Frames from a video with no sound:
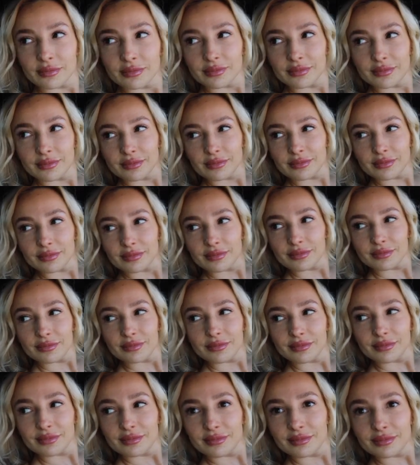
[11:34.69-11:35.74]
What are we gonna
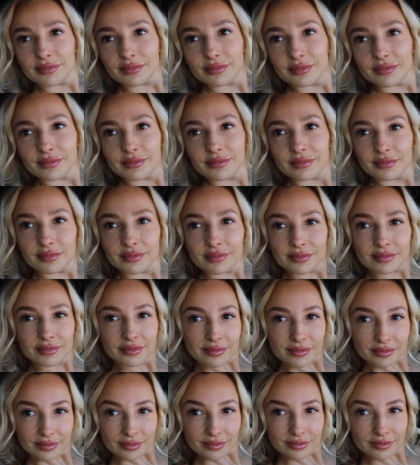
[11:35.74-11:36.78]
do in the Jeep
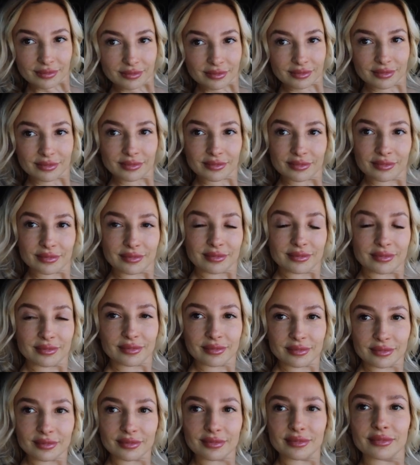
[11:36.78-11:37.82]
Gladiator?
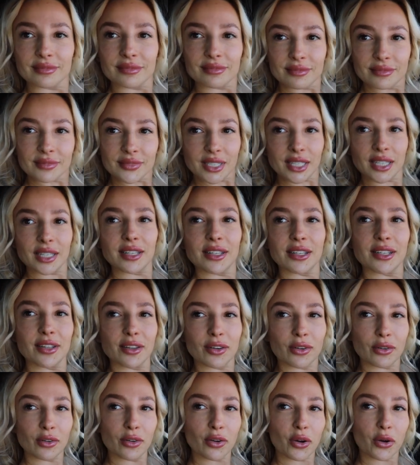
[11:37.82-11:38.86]
I don't
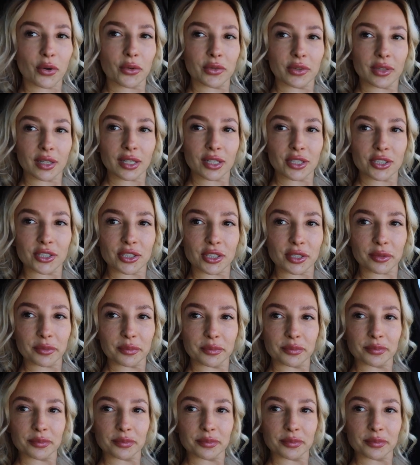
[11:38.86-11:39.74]
know, go in nature.